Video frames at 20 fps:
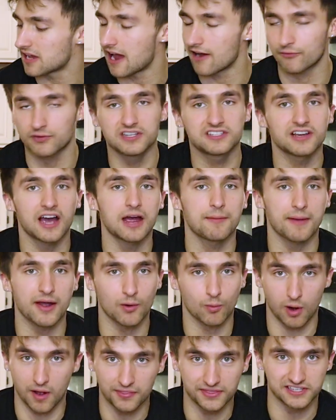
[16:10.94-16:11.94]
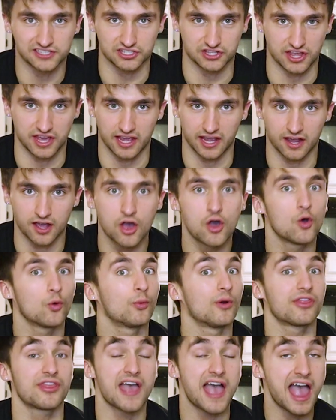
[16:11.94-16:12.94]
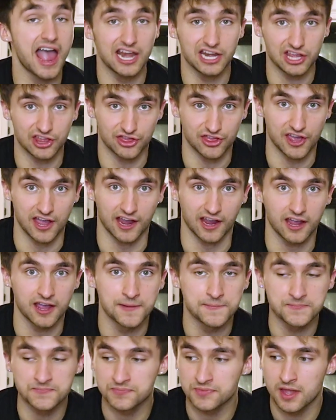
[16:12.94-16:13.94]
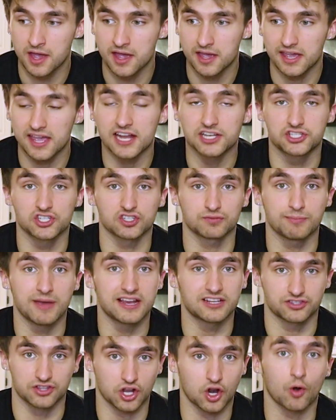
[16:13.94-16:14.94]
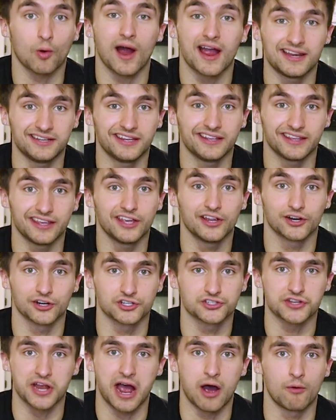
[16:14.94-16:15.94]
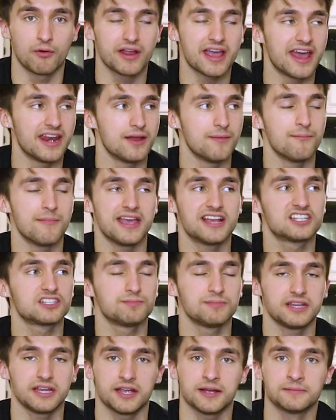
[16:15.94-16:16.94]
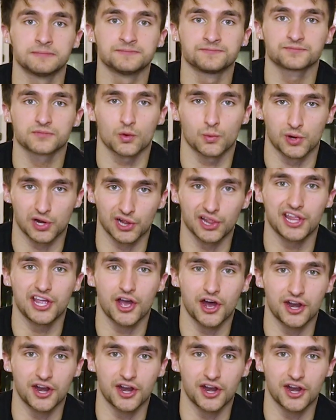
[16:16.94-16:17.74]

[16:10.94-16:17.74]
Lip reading: every time I run this thing with anything, it just makes the grinding gear sound and it makes me really